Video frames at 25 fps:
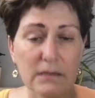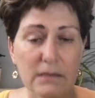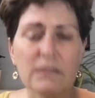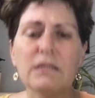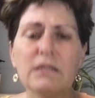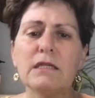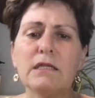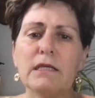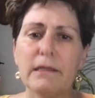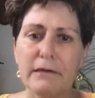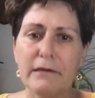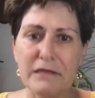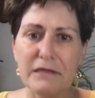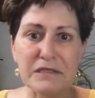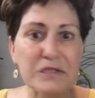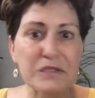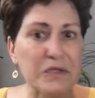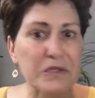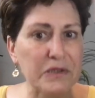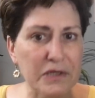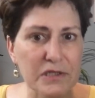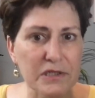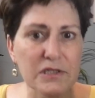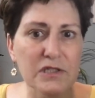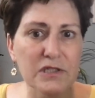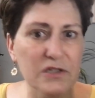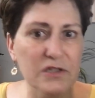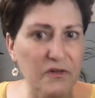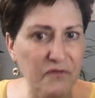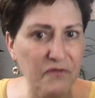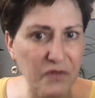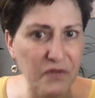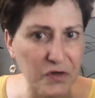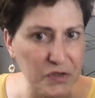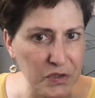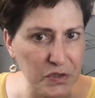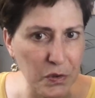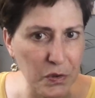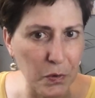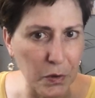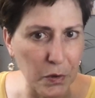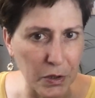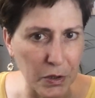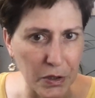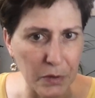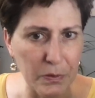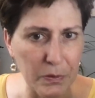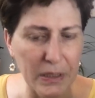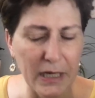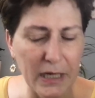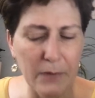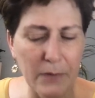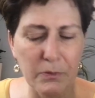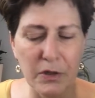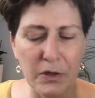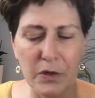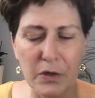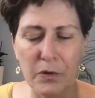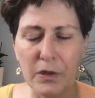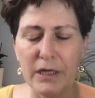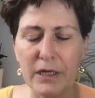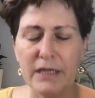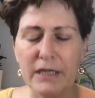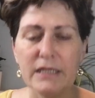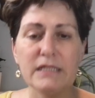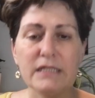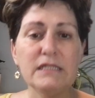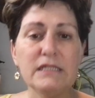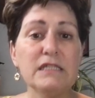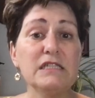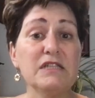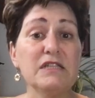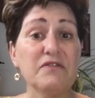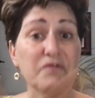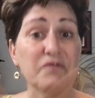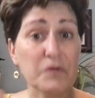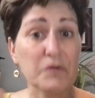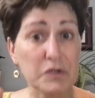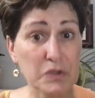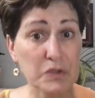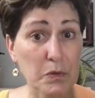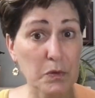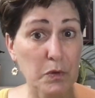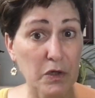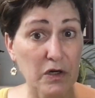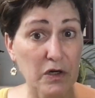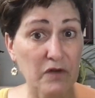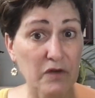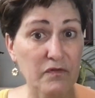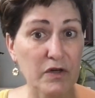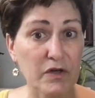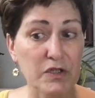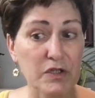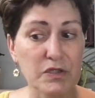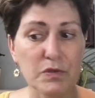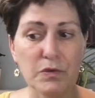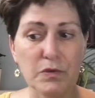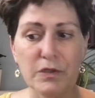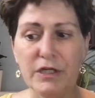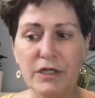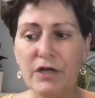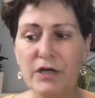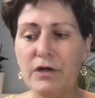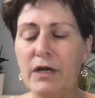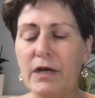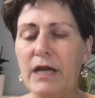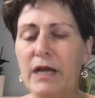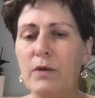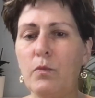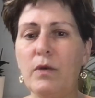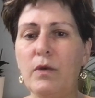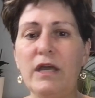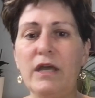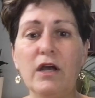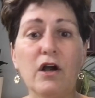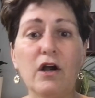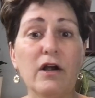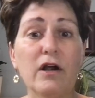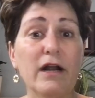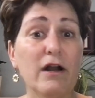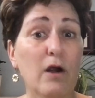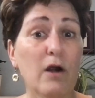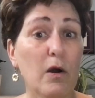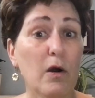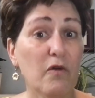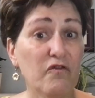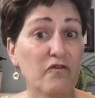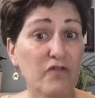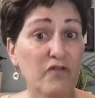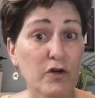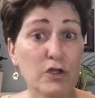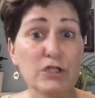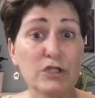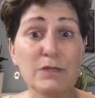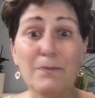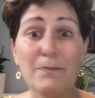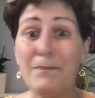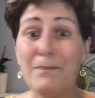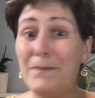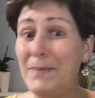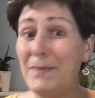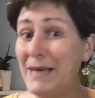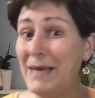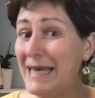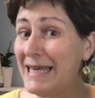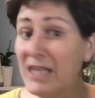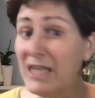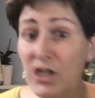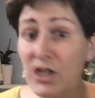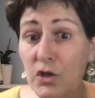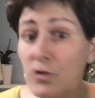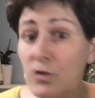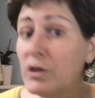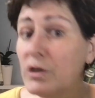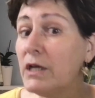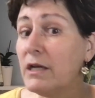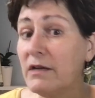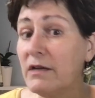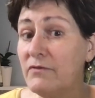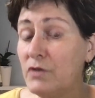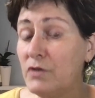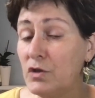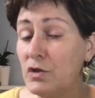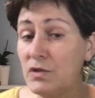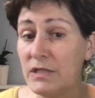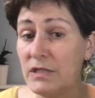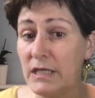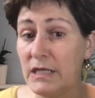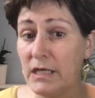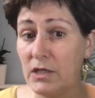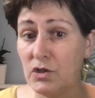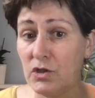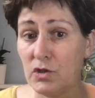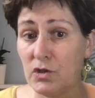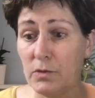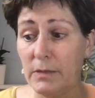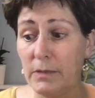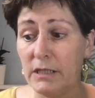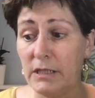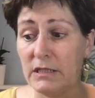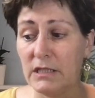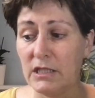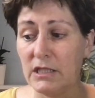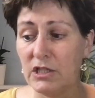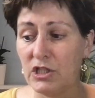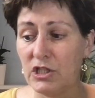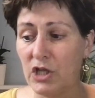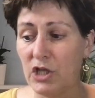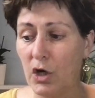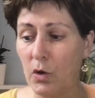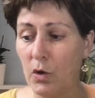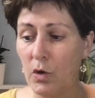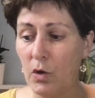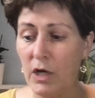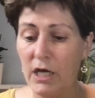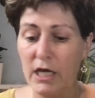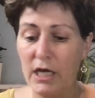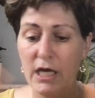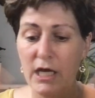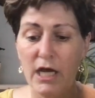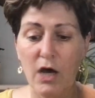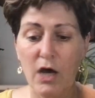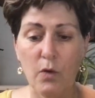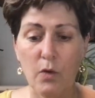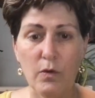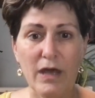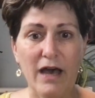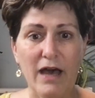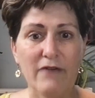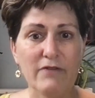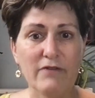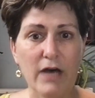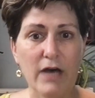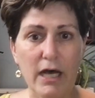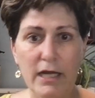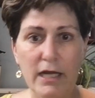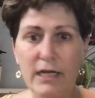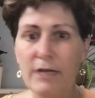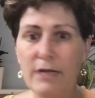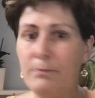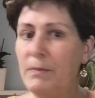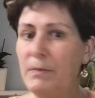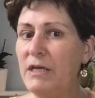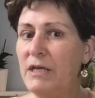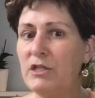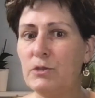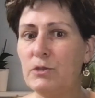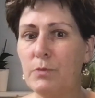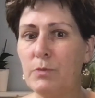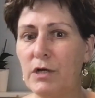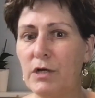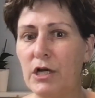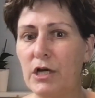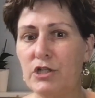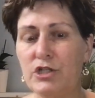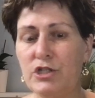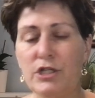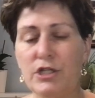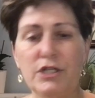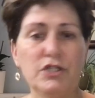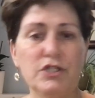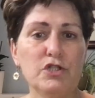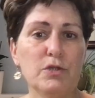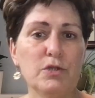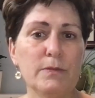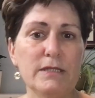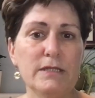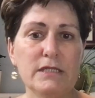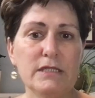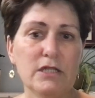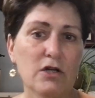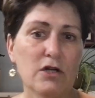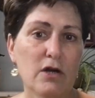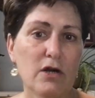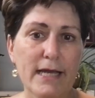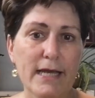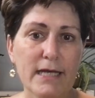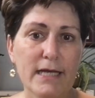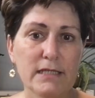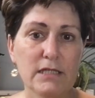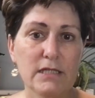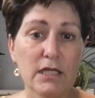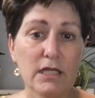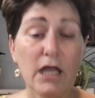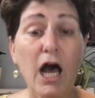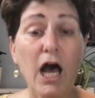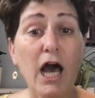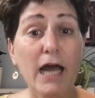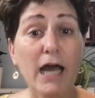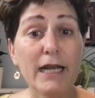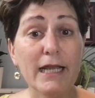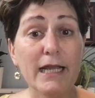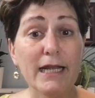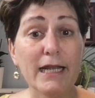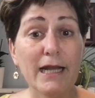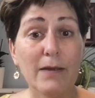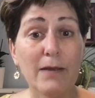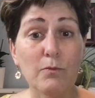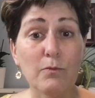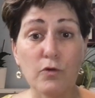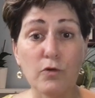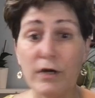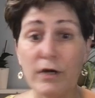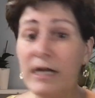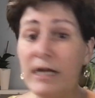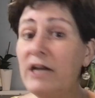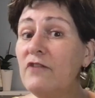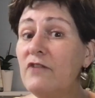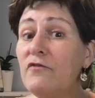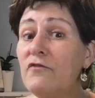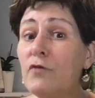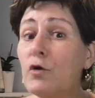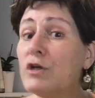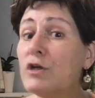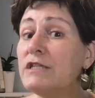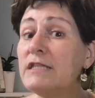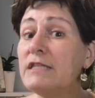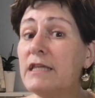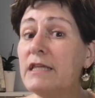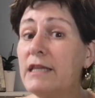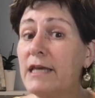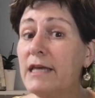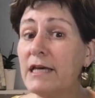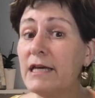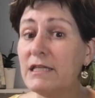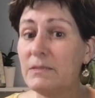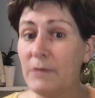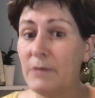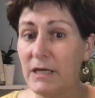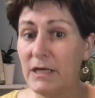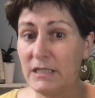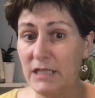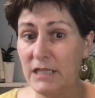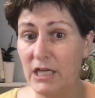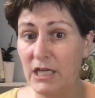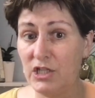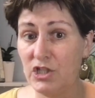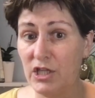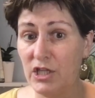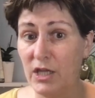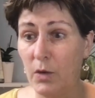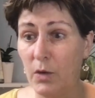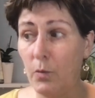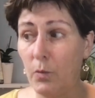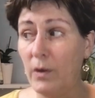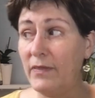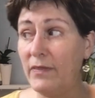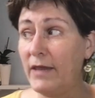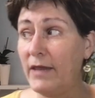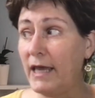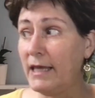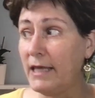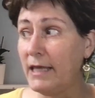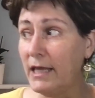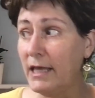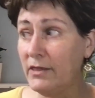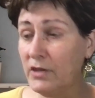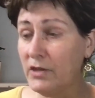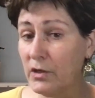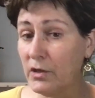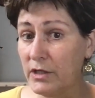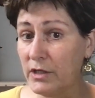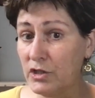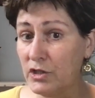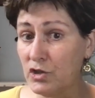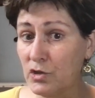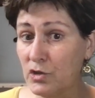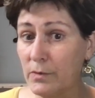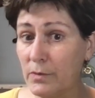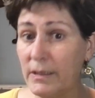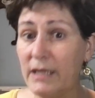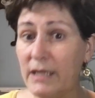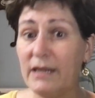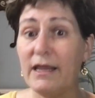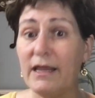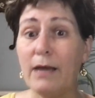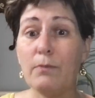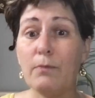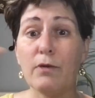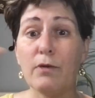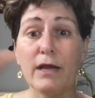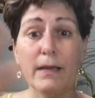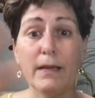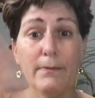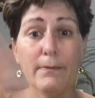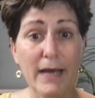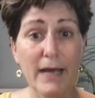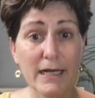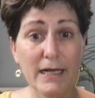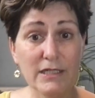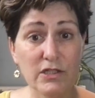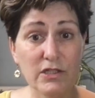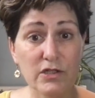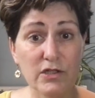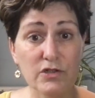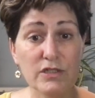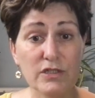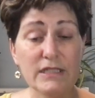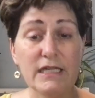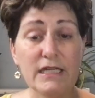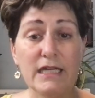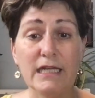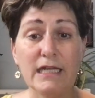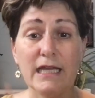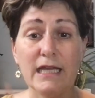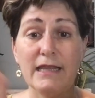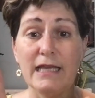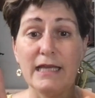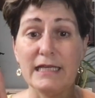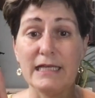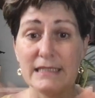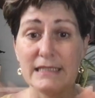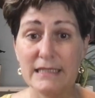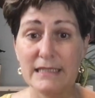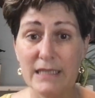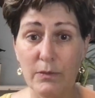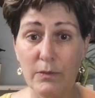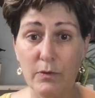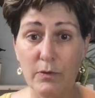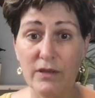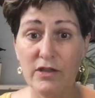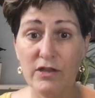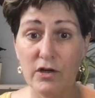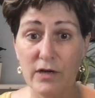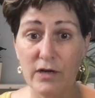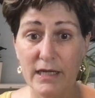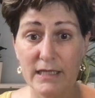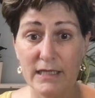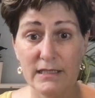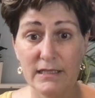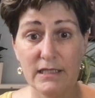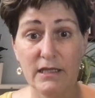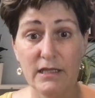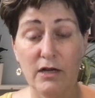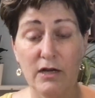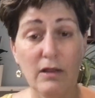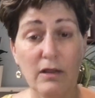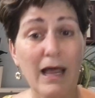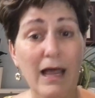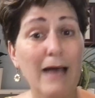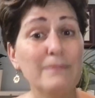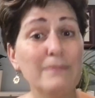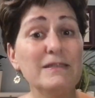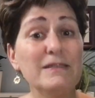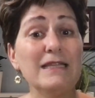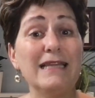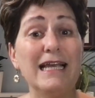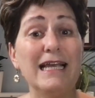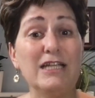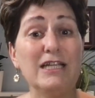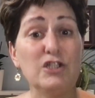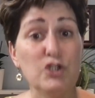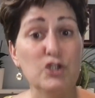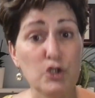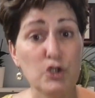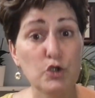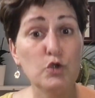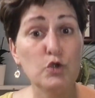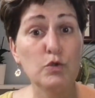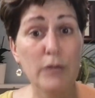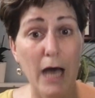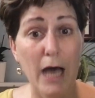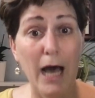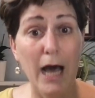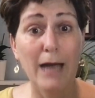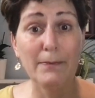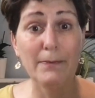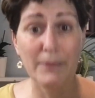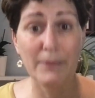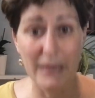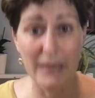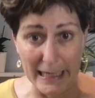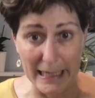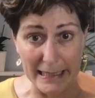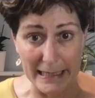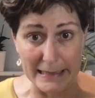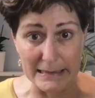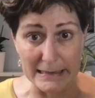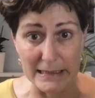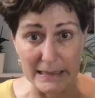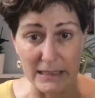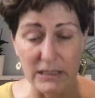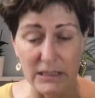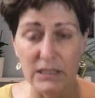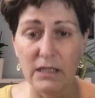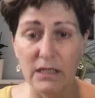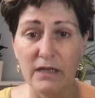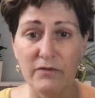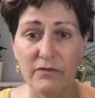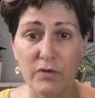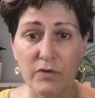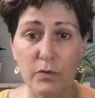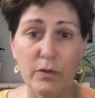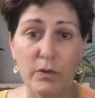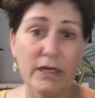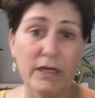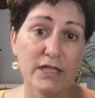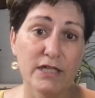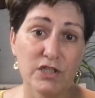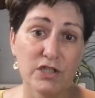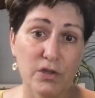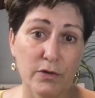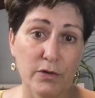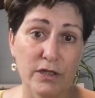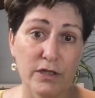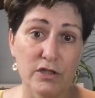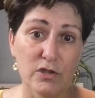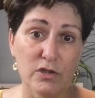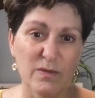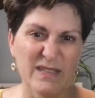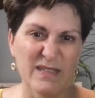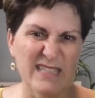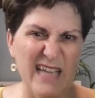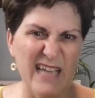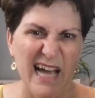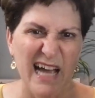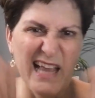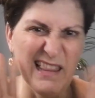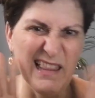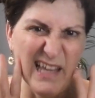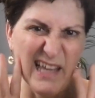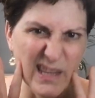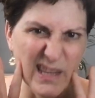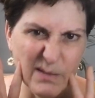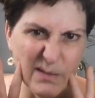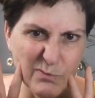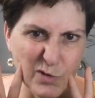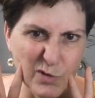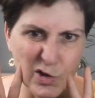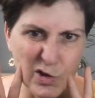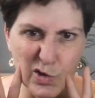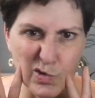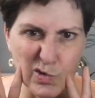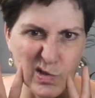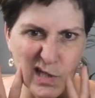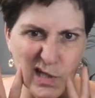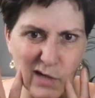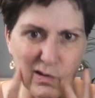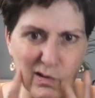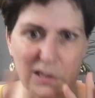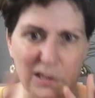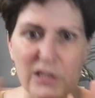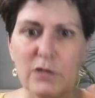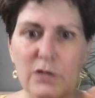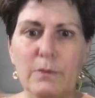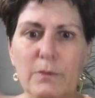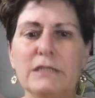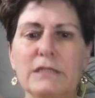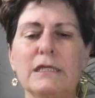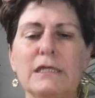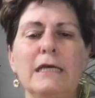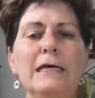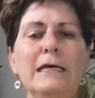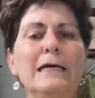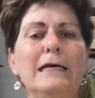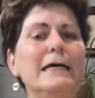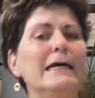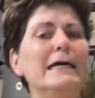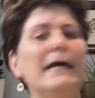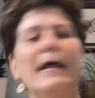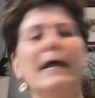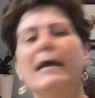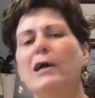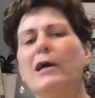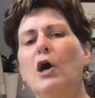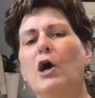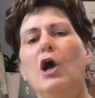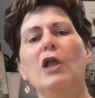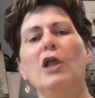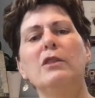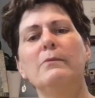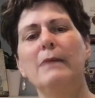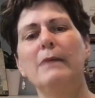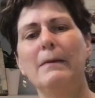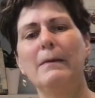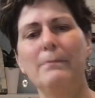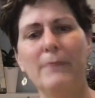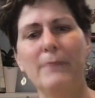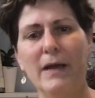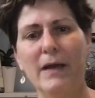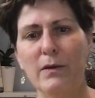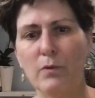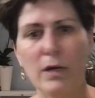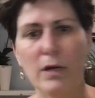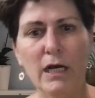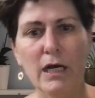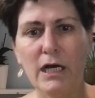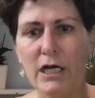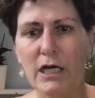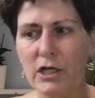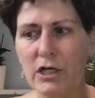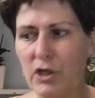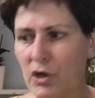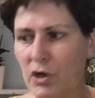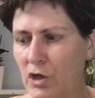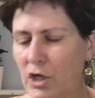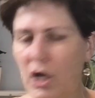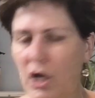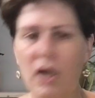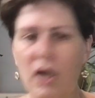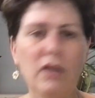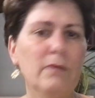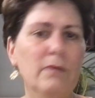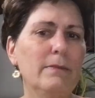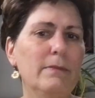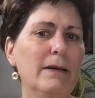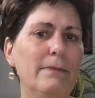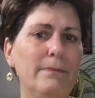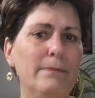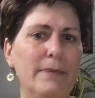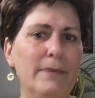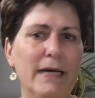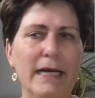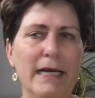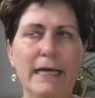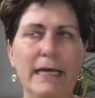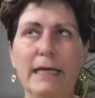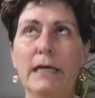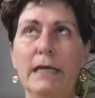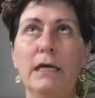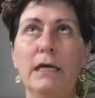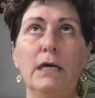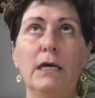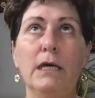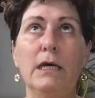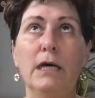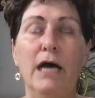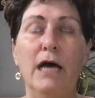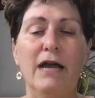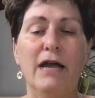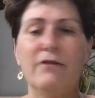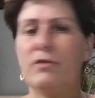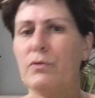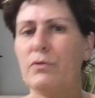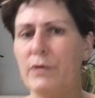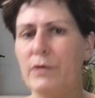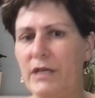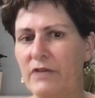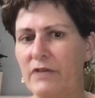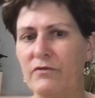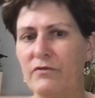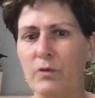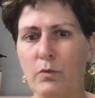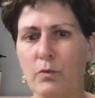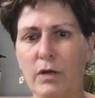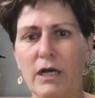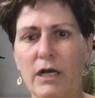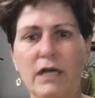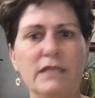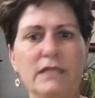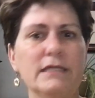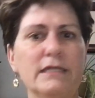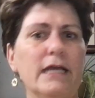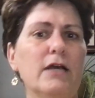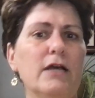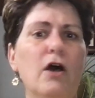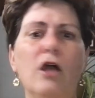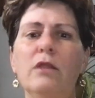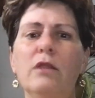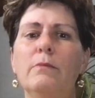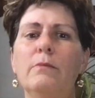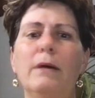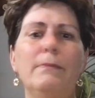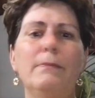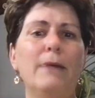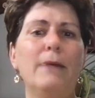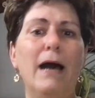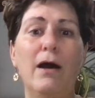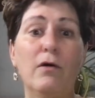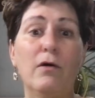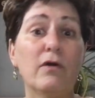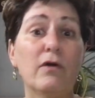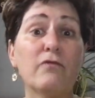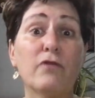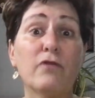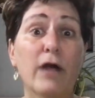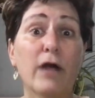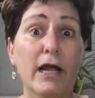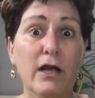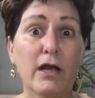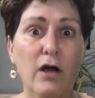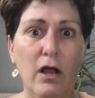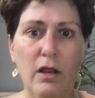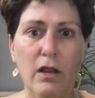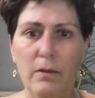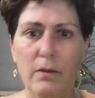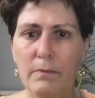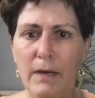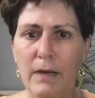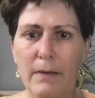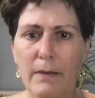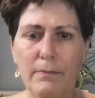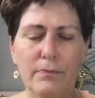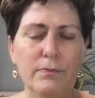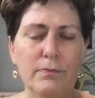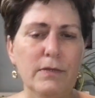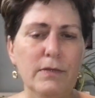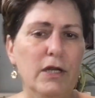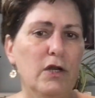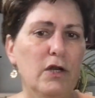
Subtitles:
Like this is the first quarter. When I'm recording, this is the first quarter of our school year, and we are in our first big unit of using instruments. And so we have unpitched percussion instruments in our hands a lot, and I'm reinforcing the expectation that when they get their instrument, they bring it back to their seat and they sit with their hands in their laps, and they do not play it until everyone has their instruments. I let them choose their instruments. I call them up by rug, or call them up by, I have 3 different rugs. I call them up however I call them up.